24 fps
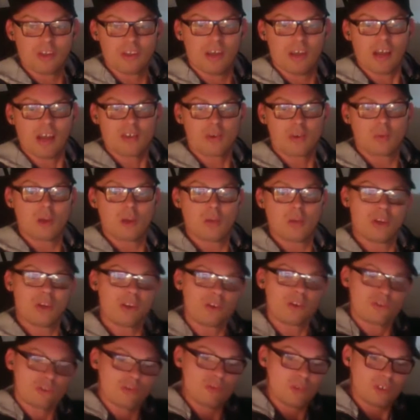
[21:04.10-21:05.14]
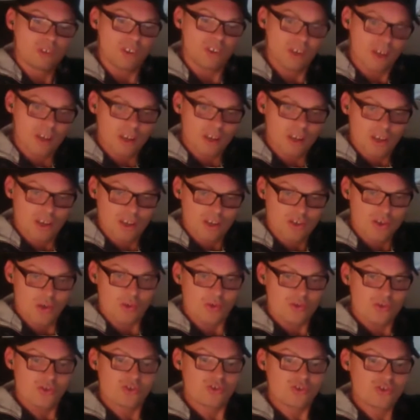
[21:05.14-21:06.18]
in the Agile way, because you've been so
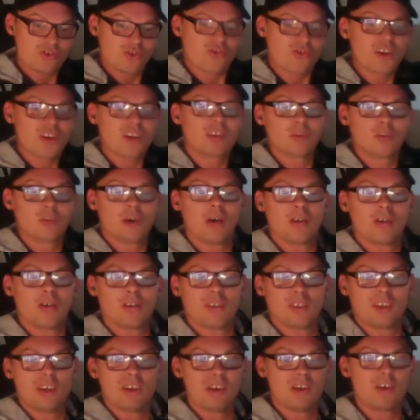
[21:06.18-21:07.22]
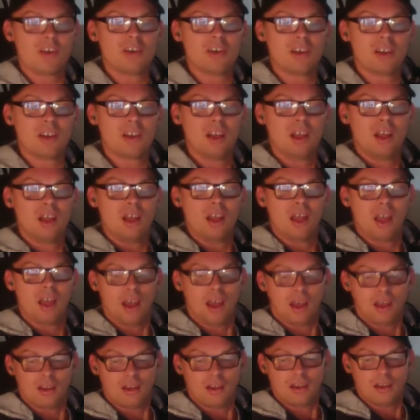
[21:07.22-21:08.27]
strict about it here.
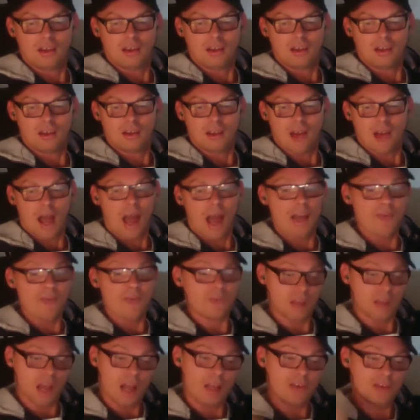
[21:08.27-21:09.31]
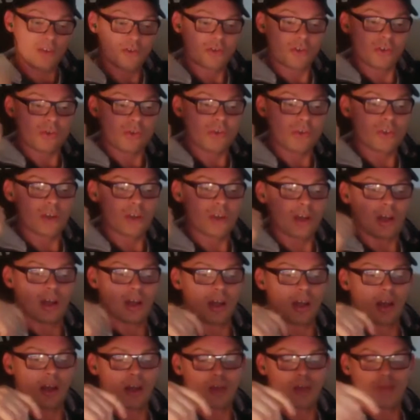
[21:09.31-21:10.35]
And I introduced
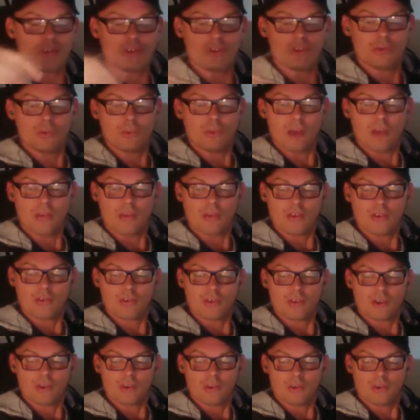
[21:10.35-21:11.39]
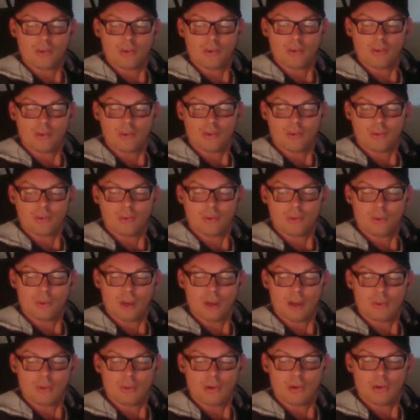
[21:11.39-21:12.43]
a lot of new methods with
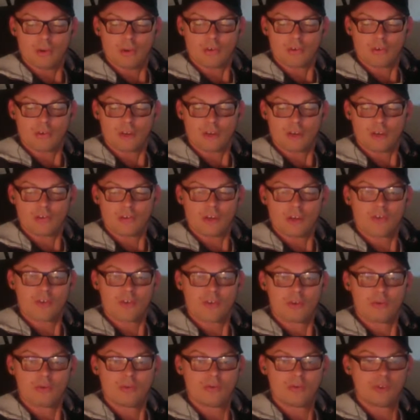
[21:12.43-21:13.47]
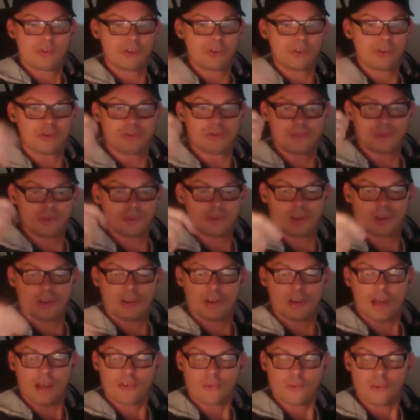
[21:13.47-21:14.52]
my employer's organization just the
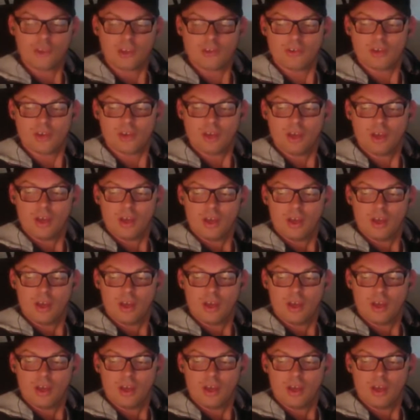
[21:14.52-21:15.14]
last weeks,